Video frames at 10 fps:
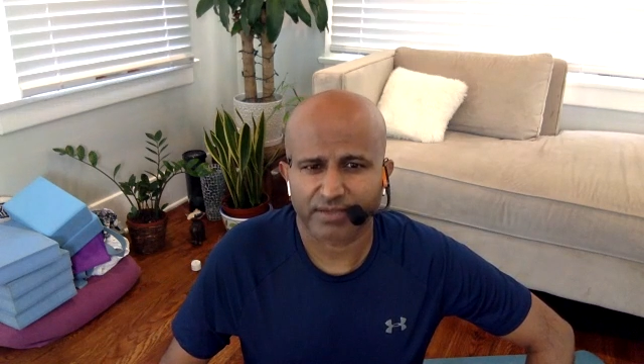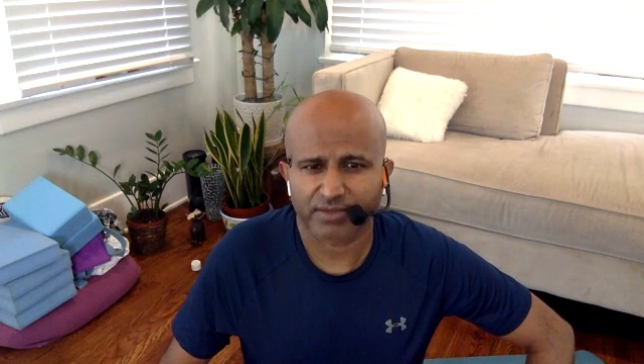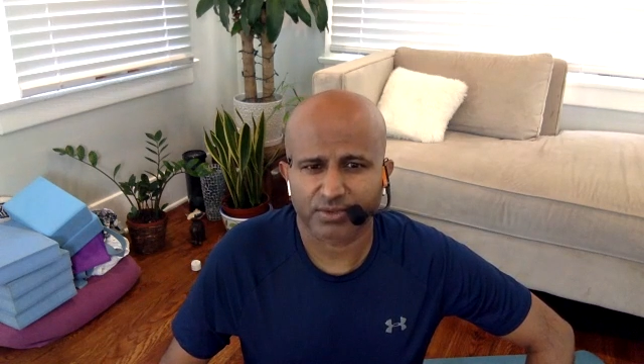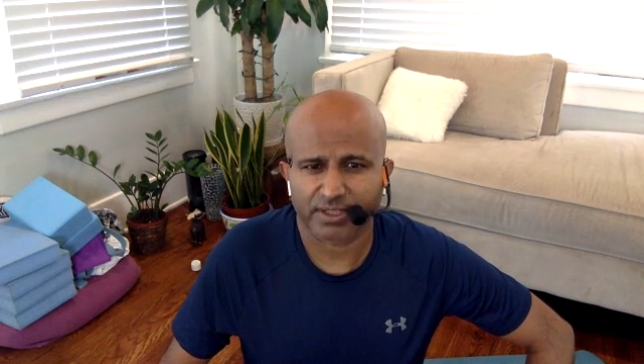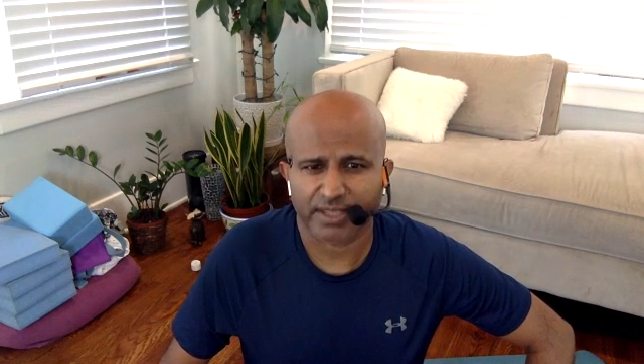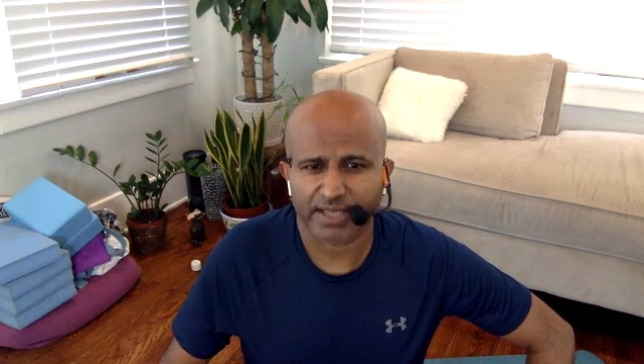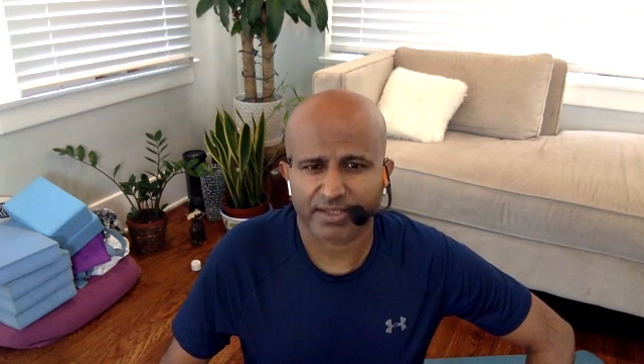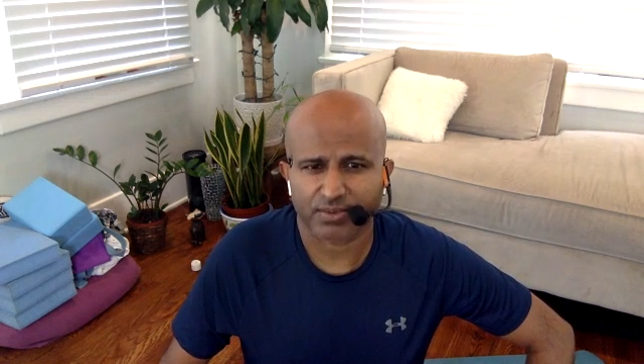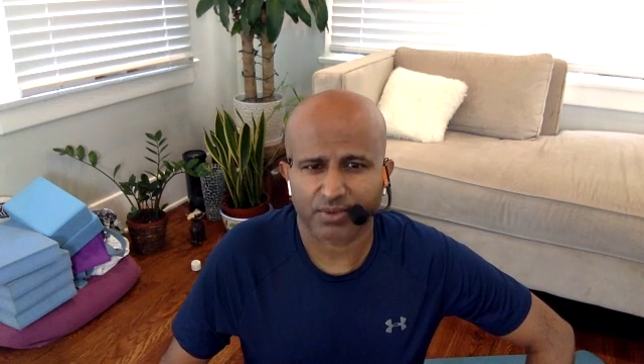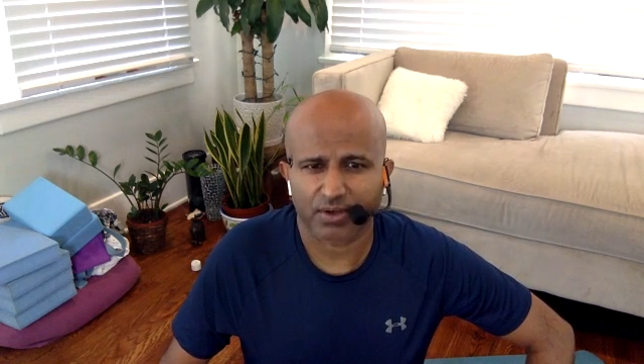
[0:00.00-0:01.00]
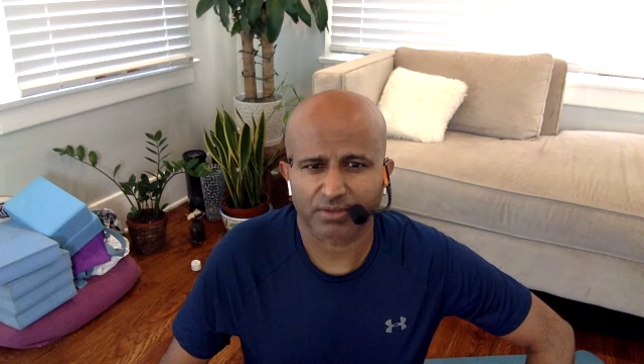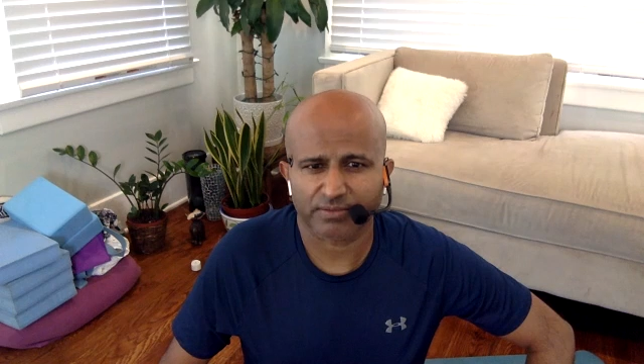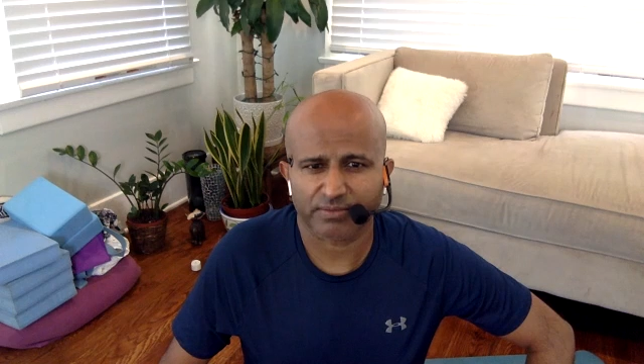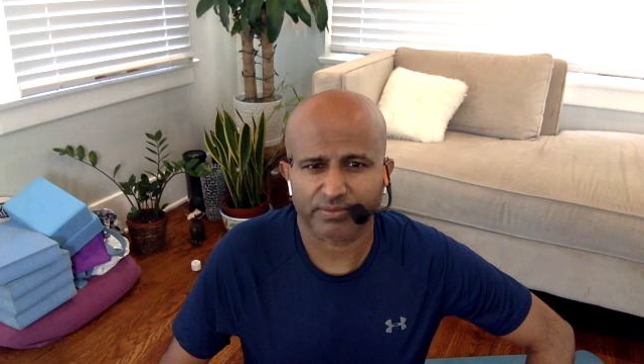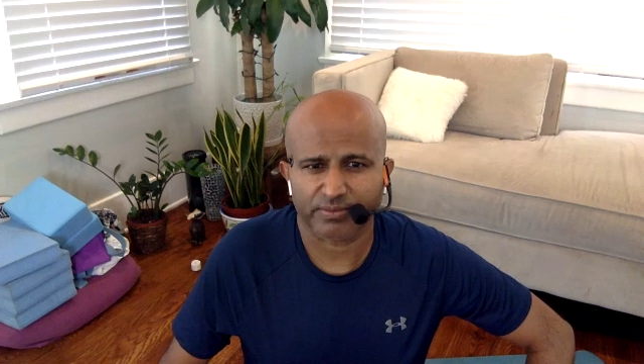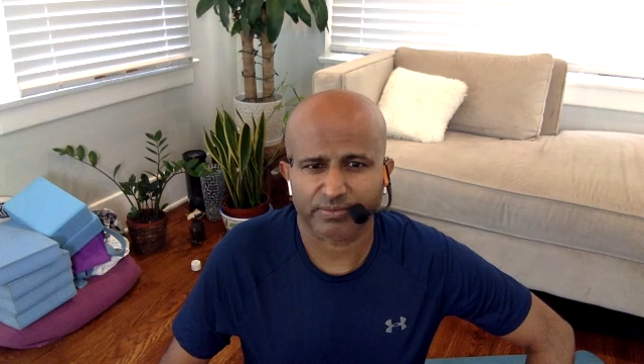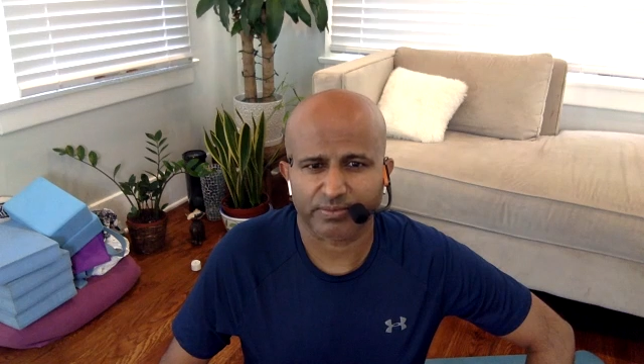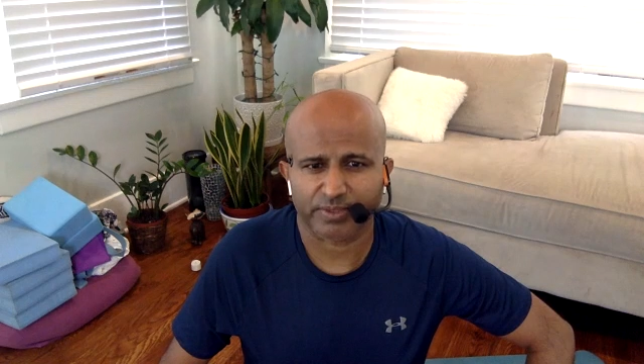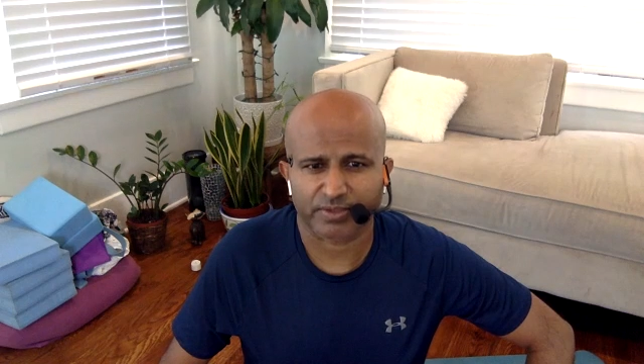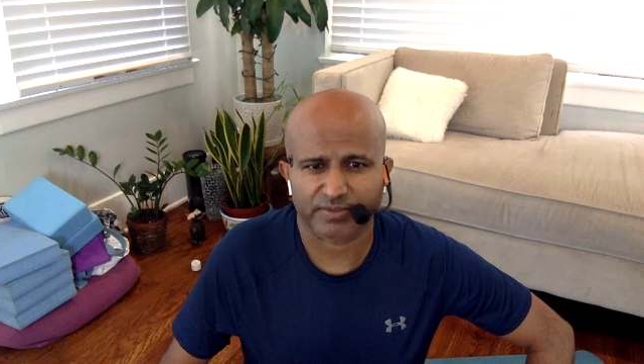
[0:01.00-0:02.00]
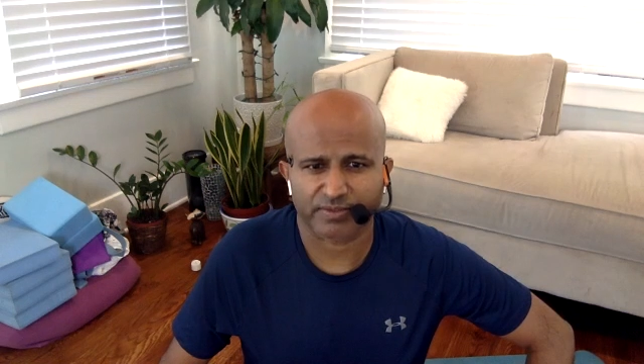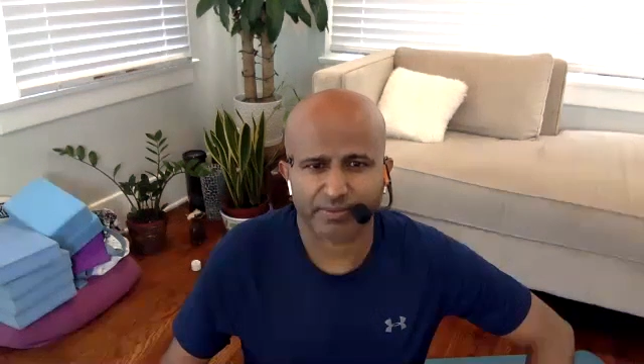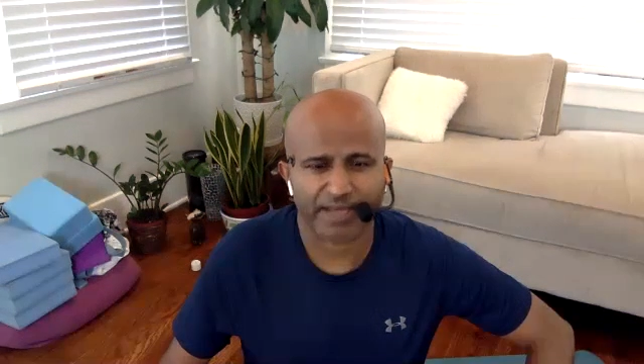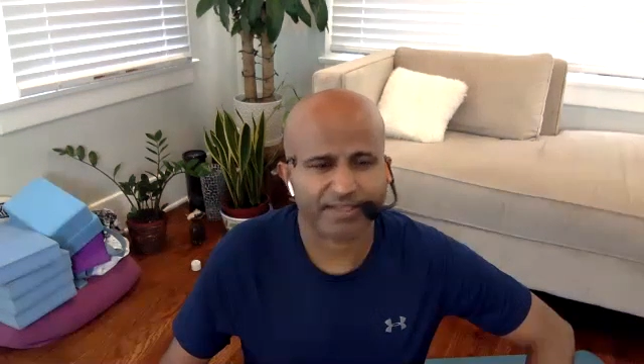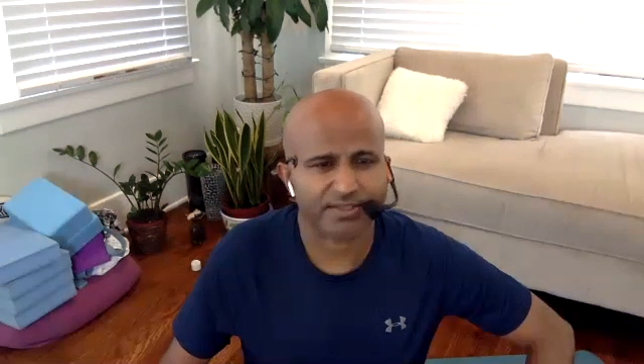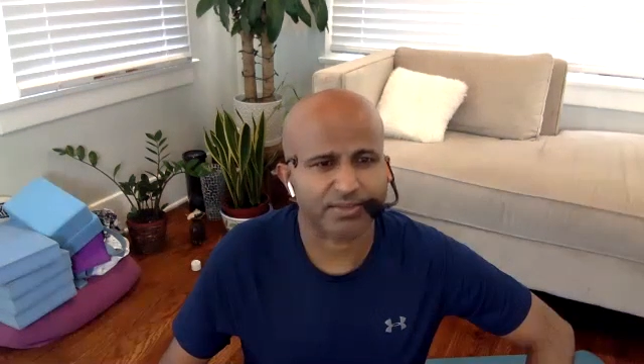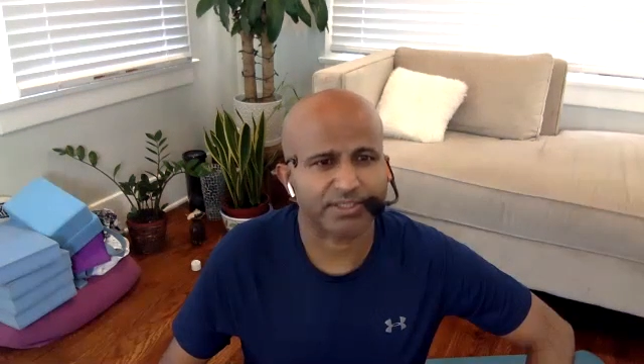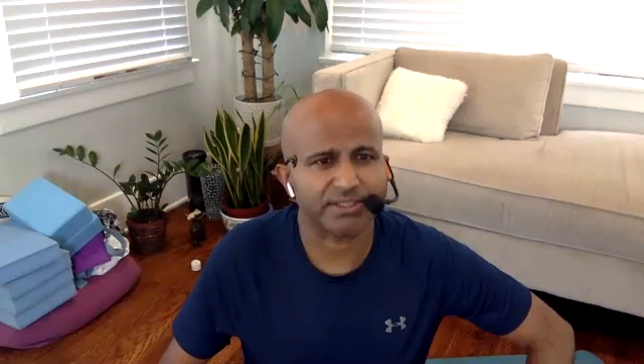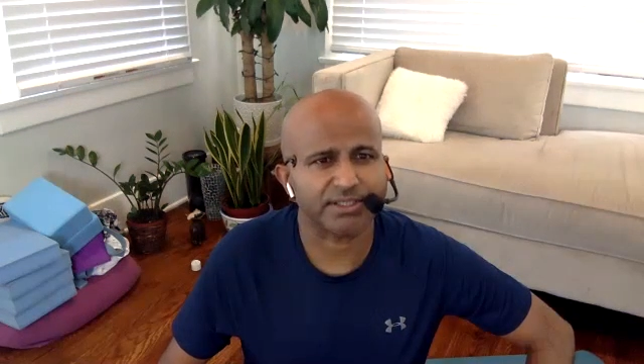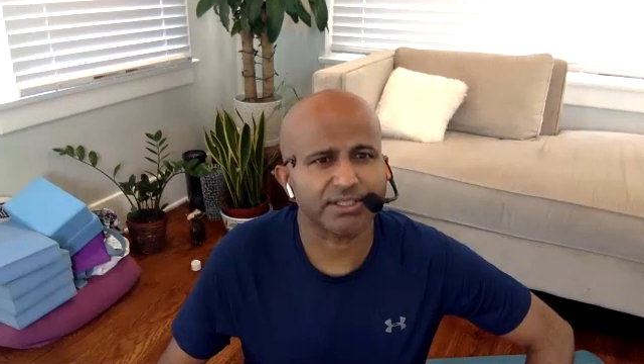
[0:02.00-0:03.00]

do it against the wall because of the back situation.